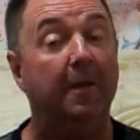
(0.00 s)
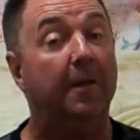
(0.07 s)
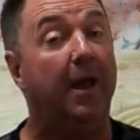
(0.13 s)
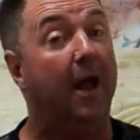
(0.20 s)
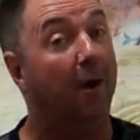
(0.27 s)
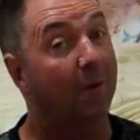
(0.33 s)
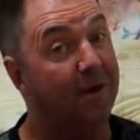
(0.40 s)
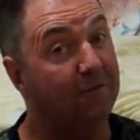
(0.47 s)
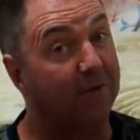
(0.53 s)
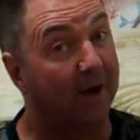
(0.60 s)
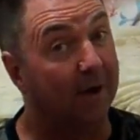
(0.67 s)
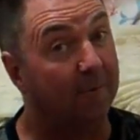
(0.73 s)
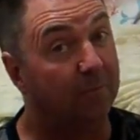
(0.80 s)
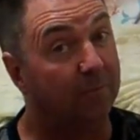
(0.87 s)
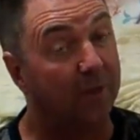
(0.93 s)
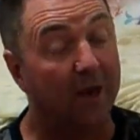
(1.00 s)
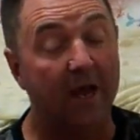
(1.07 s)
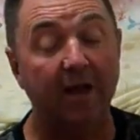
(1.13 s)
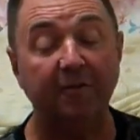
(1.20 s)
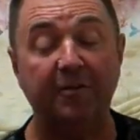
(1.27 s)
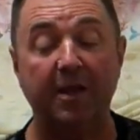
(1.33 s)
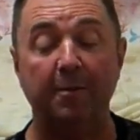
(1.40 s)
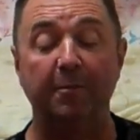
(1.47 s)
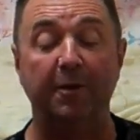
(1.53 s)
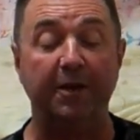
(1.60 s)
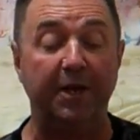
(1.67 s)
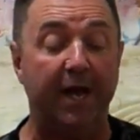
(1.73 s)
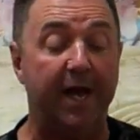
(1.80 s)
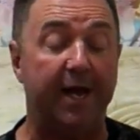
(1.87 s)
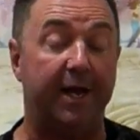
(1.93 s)
however, the last couple of
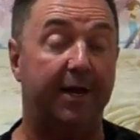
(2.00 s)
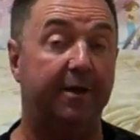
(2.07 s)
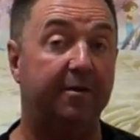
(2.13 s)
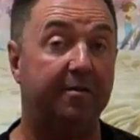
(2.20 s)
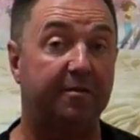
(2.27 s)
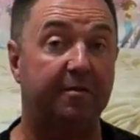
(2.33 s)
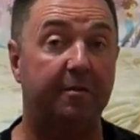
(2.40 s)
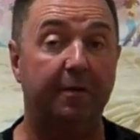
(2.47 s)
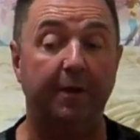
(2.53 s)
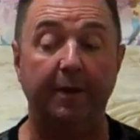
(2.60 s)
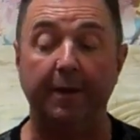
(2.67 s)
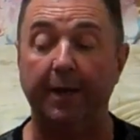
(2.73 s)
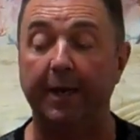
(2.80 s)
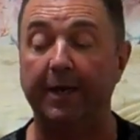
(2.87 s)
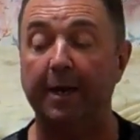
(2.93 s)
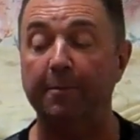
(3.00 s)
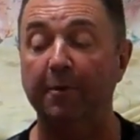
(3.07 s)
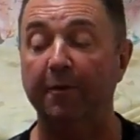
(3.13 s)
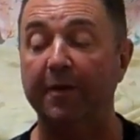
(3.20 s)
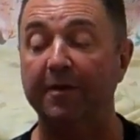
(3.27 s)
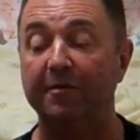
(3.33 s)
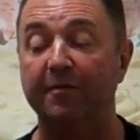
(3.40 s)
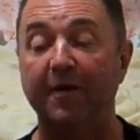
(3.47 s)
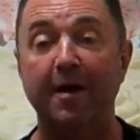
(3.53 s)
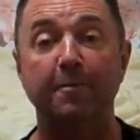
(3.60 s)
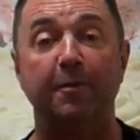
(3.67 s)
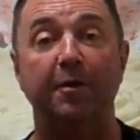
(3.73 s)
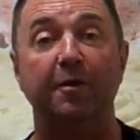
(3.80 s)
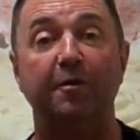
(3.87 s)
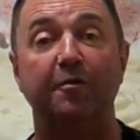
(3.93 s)
days, a couple of things have
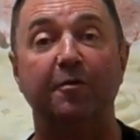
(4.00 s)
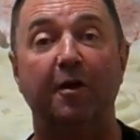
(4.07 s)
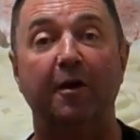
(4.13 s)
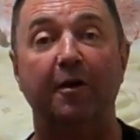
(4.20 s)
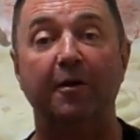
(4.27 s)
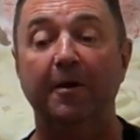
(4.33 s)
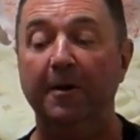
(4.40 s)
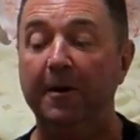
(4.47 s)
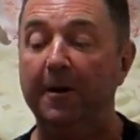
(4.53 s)
happened. So,